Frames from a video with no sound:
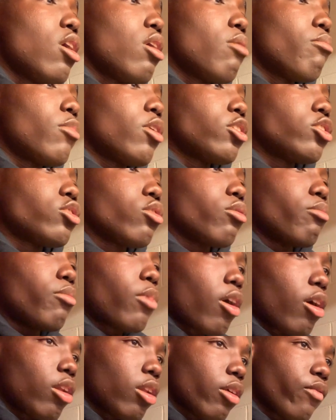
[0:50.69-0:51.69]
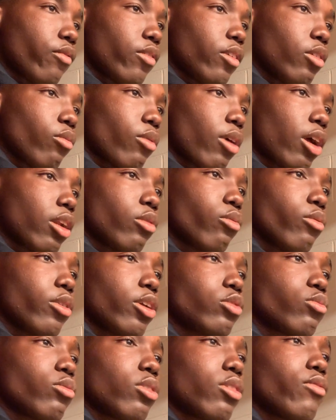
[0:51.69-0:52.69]
Mustard, ball, and feet, Roddy
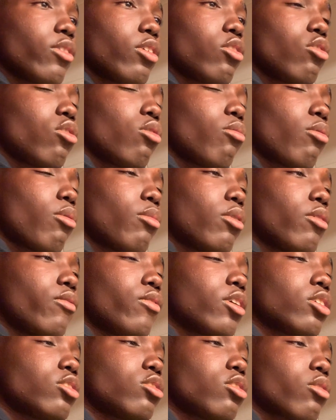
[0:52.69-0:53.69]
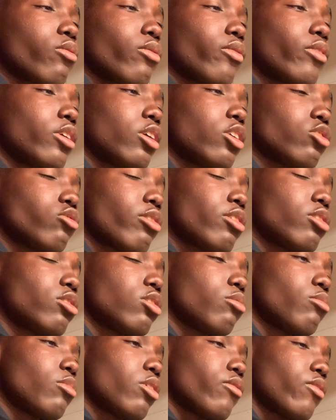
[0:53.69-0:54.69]
Ricch. We ain't finna do no more motherfucking talk. We finna get straight into
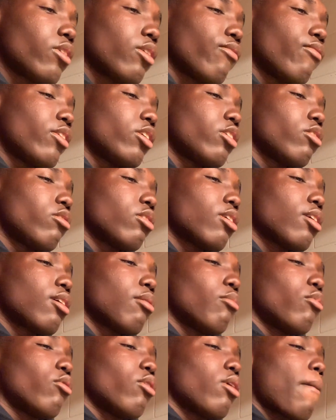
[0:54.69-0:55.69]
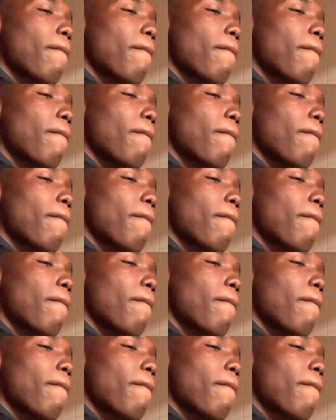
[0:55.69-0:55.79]
the motherfucking video. Yeah, boy.